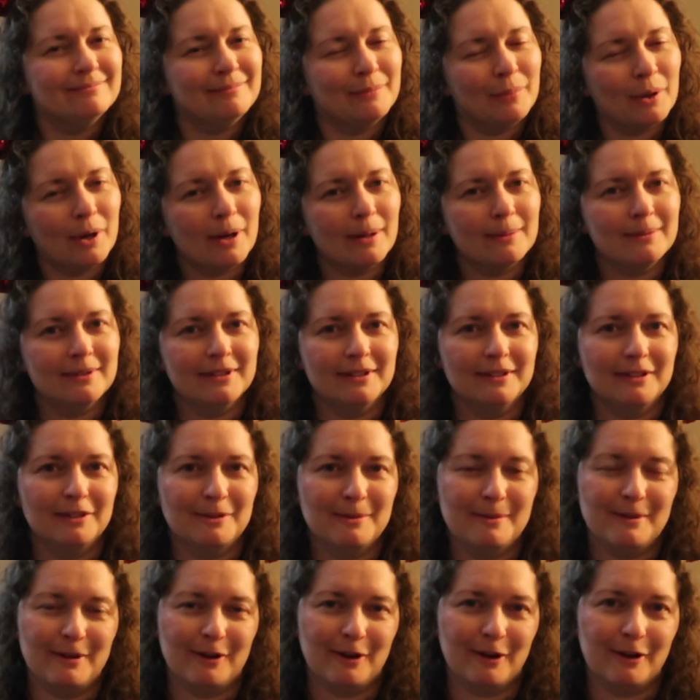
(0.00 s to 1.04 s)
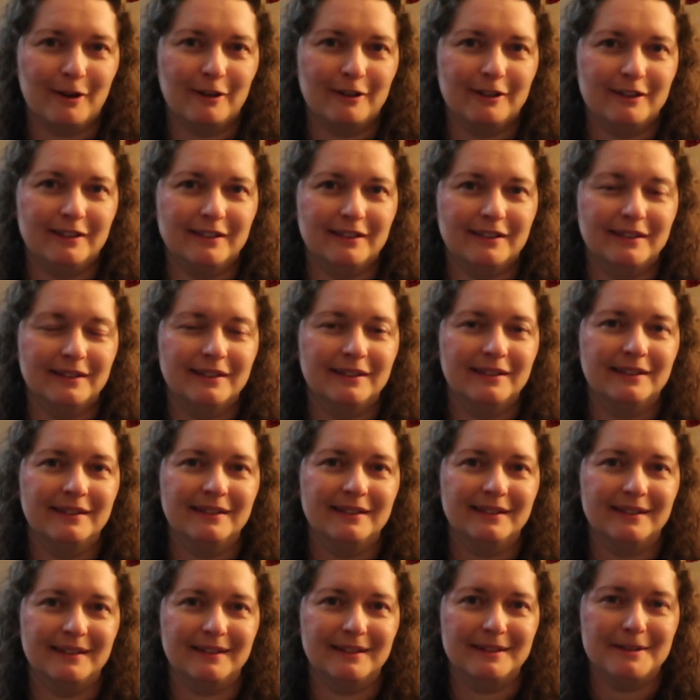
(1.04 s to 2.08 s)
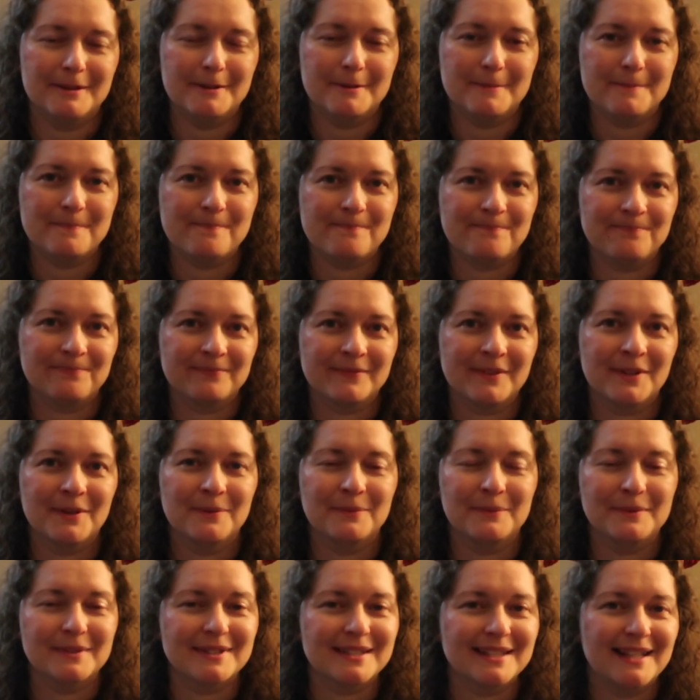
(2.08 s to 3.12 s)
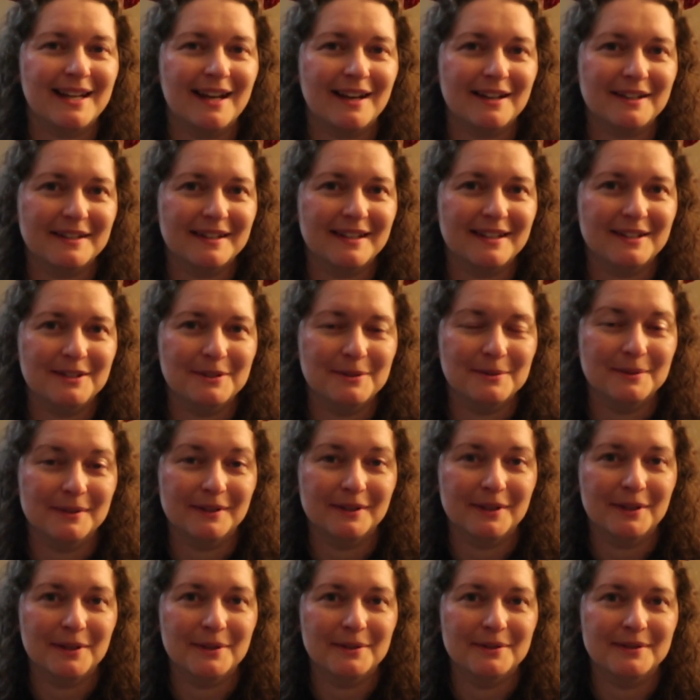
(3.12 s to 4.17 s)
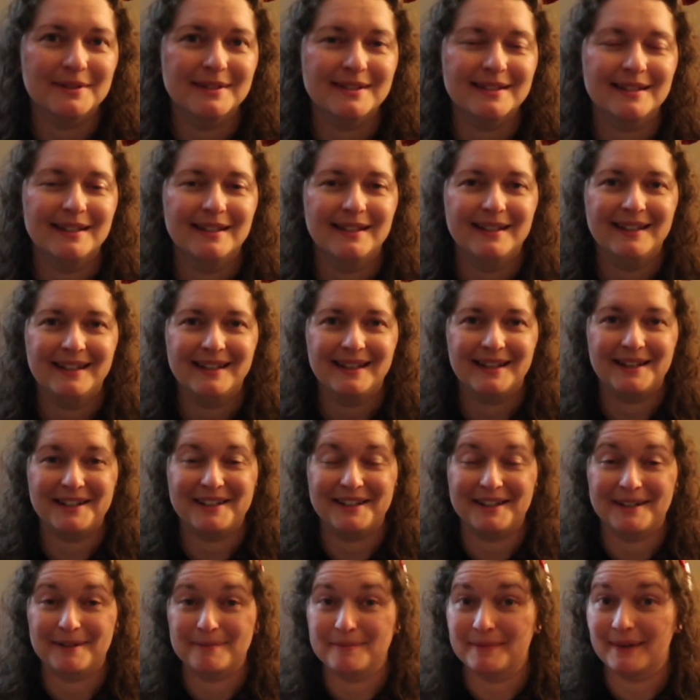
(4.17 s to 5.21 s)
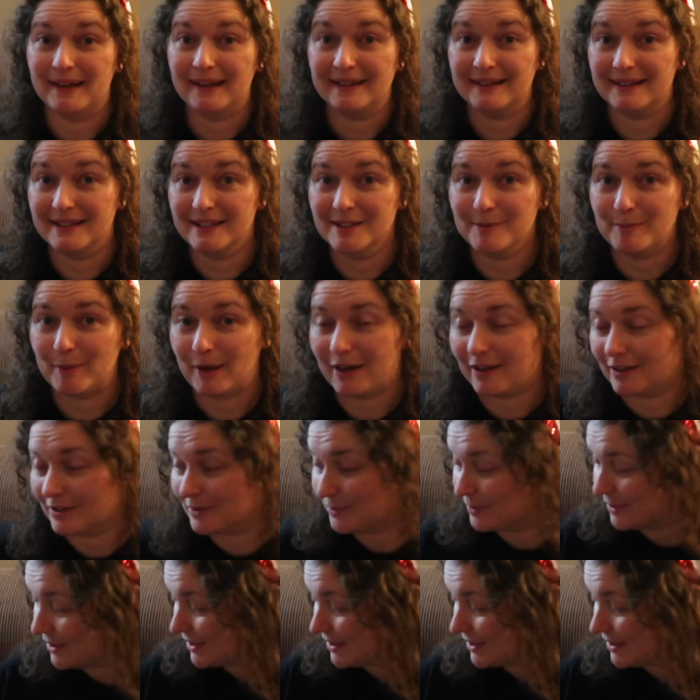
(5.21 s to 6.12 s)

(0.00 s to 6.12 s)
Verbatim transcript: probably a little bit harder. Um, we'll see how they do with those. Um, this box